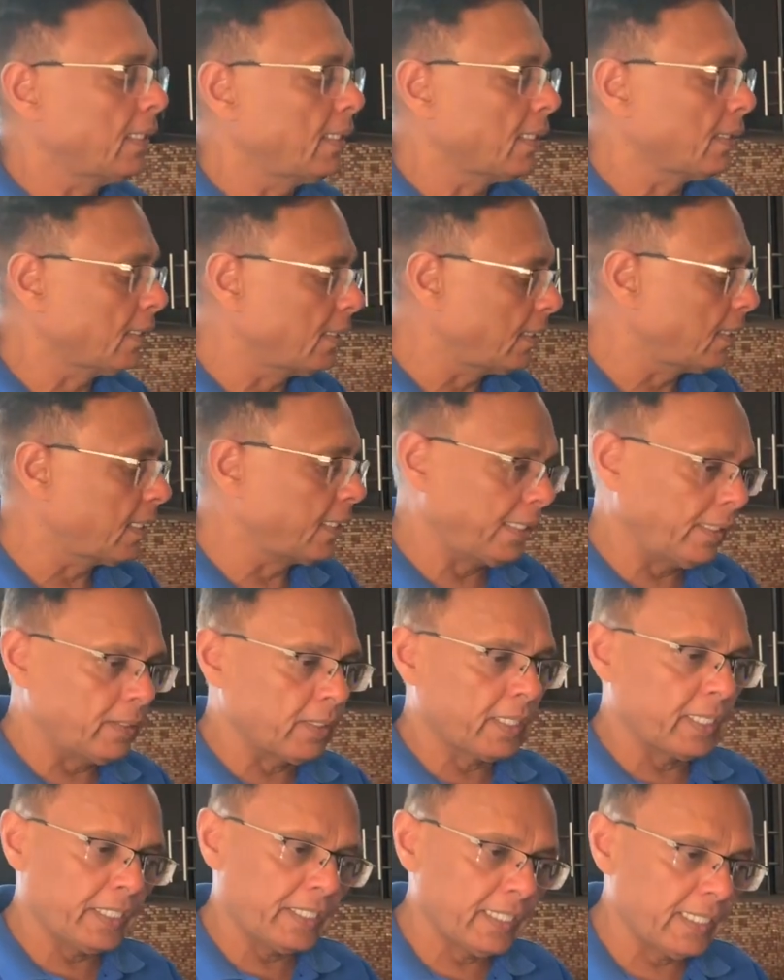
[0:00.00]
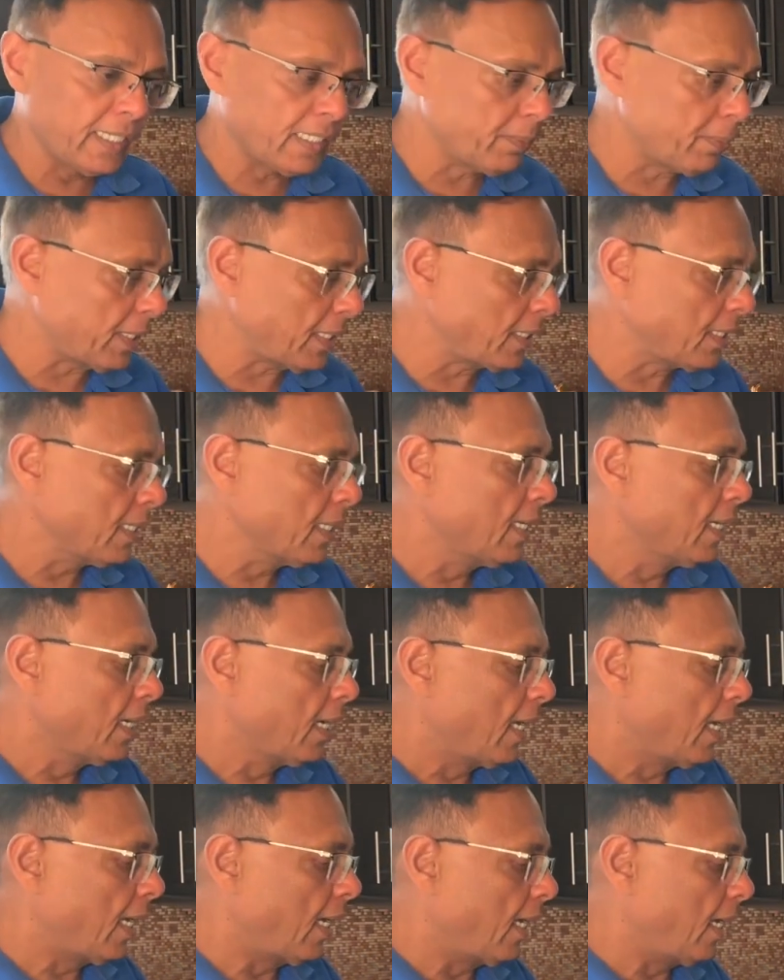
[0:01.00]
It doesn't dirty your kitchen as much,
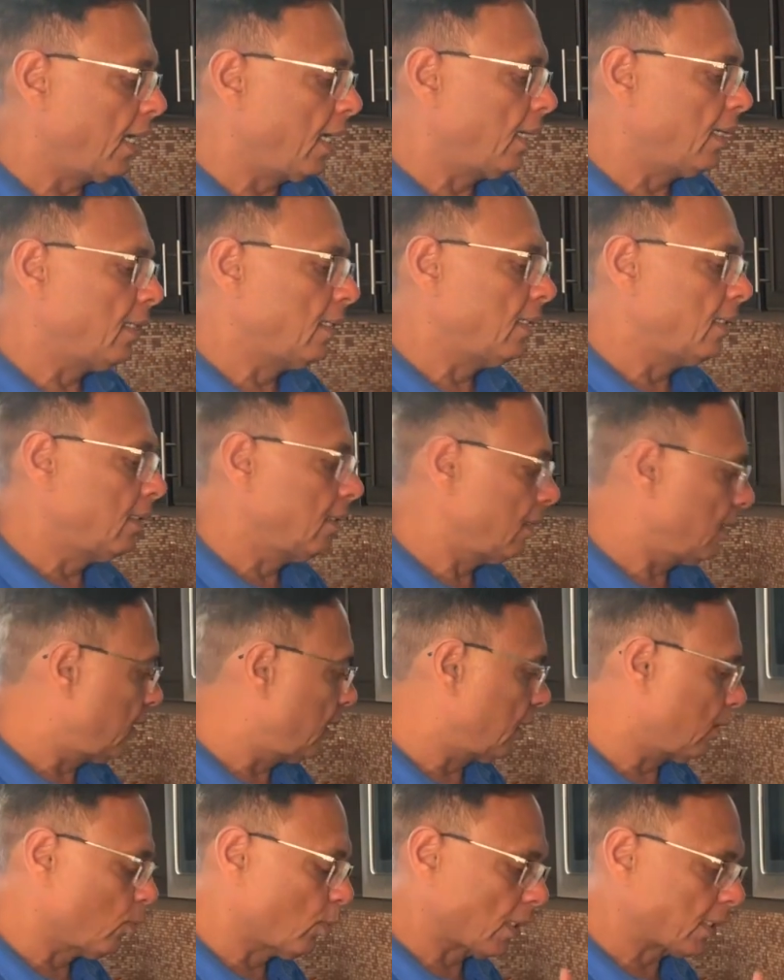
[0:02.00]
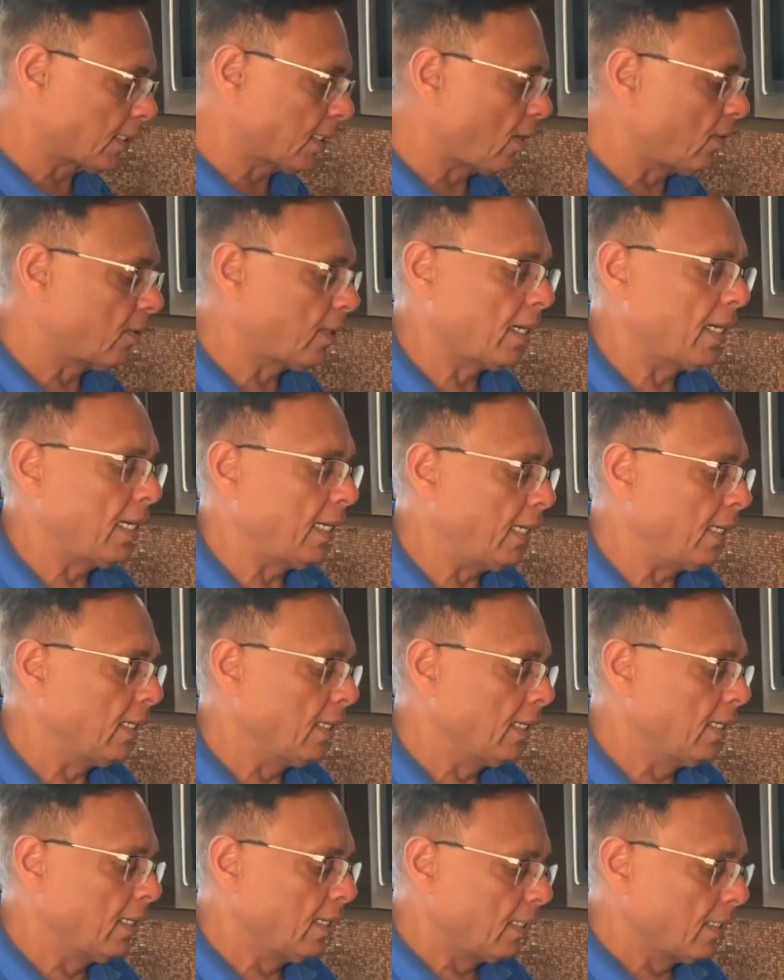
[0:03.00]
and it works out really
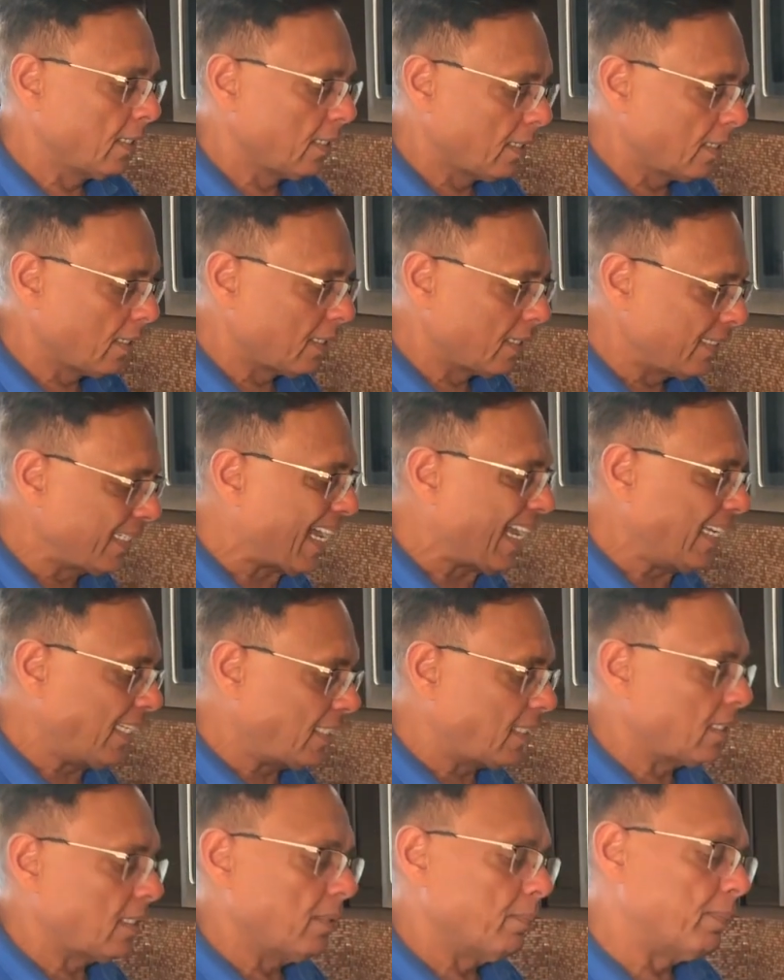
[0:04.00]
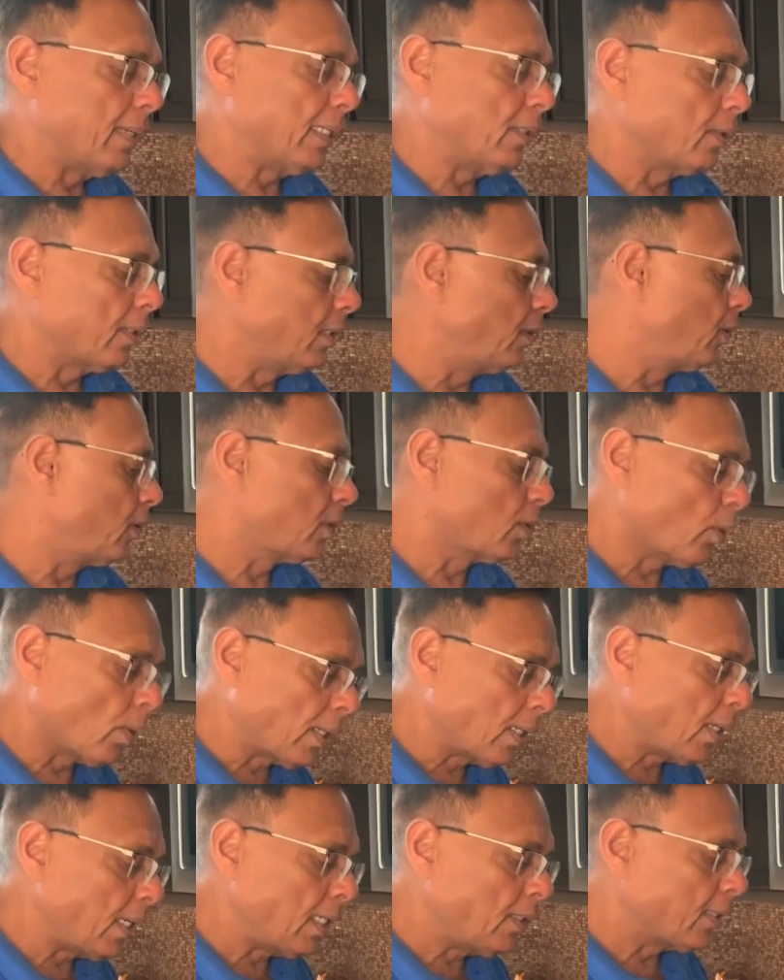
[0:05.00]
nice. But you can use
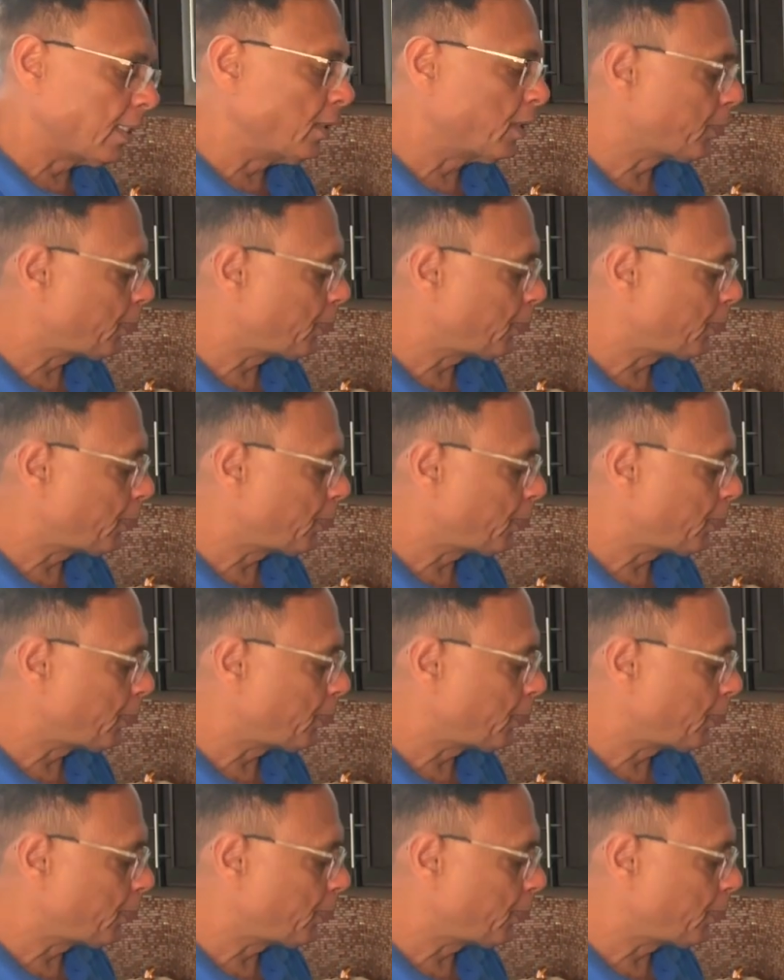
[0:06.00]
corn oil, you can